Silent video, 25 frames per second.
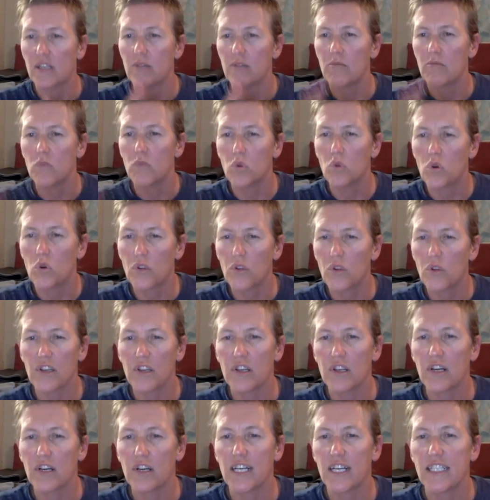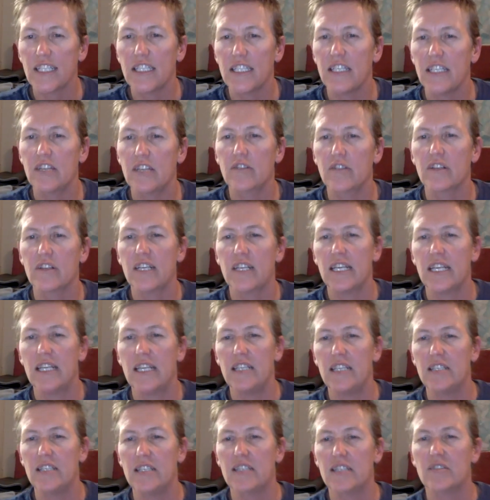more than 90
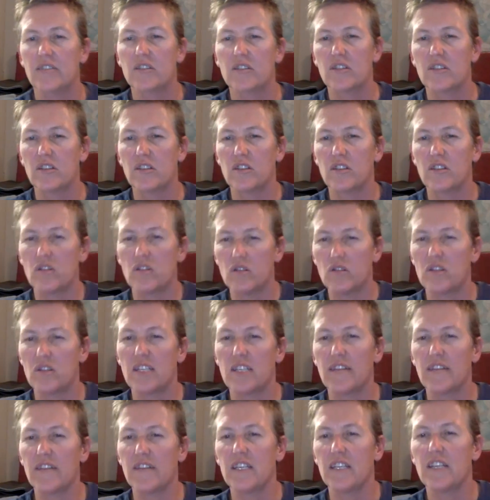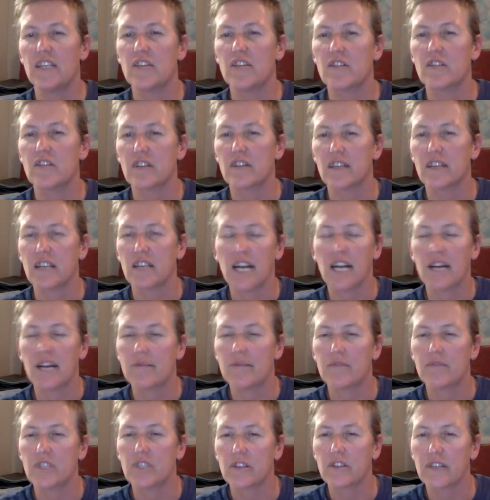degrees to 270
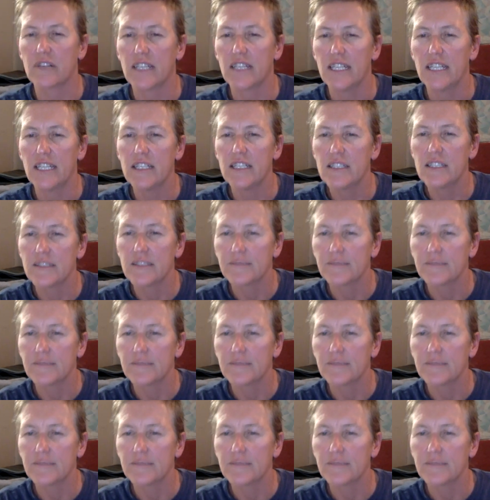degrees?